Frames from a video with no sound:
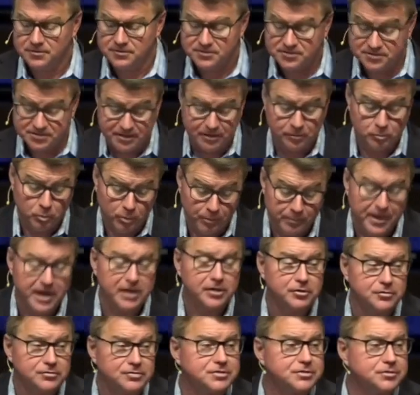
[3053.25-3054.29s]
Sin will
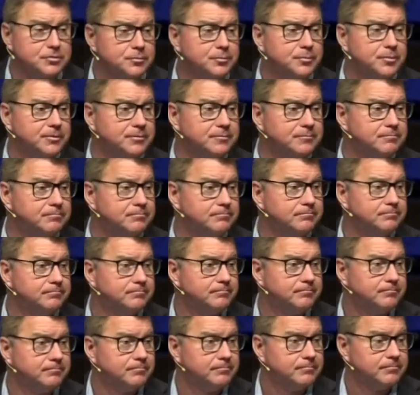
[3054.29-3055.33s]
make you stupid,
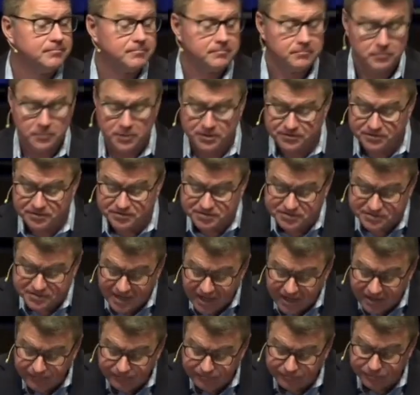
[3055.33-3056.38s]
but the
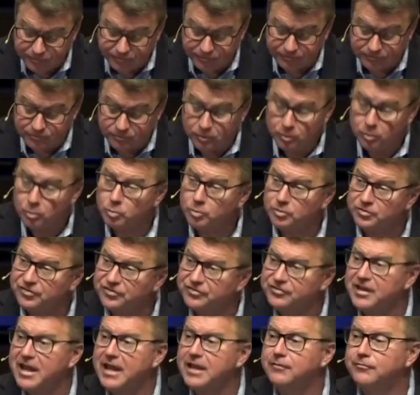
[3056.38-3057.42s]
Savior will
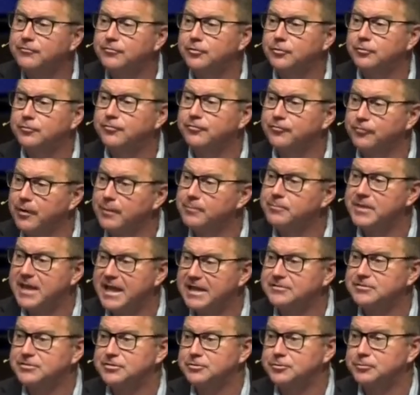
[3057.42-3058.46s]
save you from
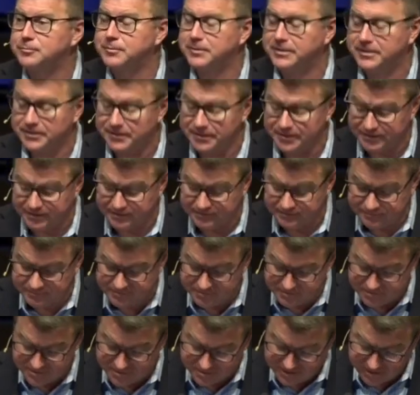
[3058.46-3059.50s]
that stupidity
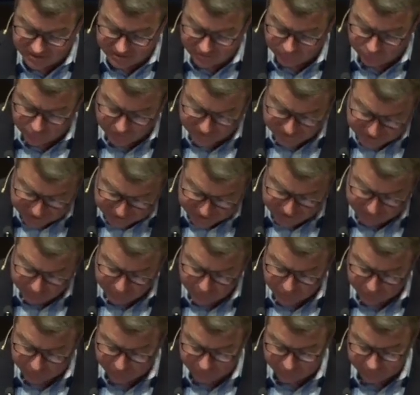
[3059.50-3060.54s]
and redeem
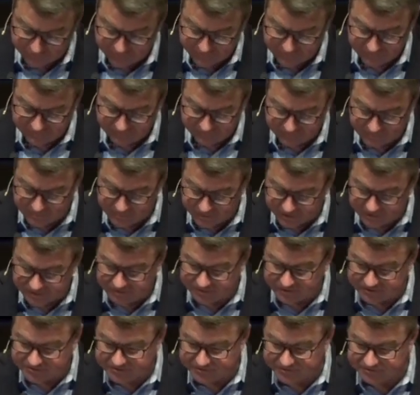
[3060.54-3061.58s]
you from the
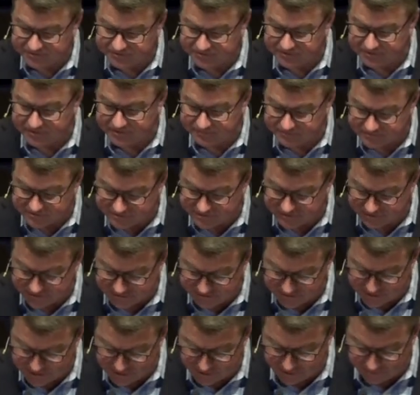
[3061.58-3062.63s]
clutches of sin
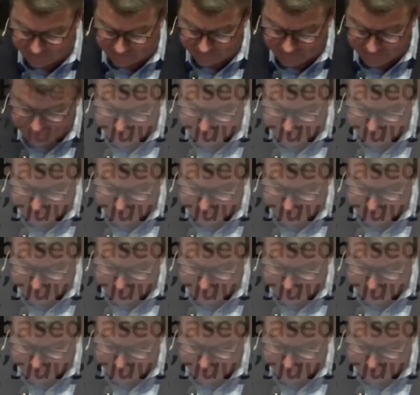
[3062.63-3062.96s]
and hell.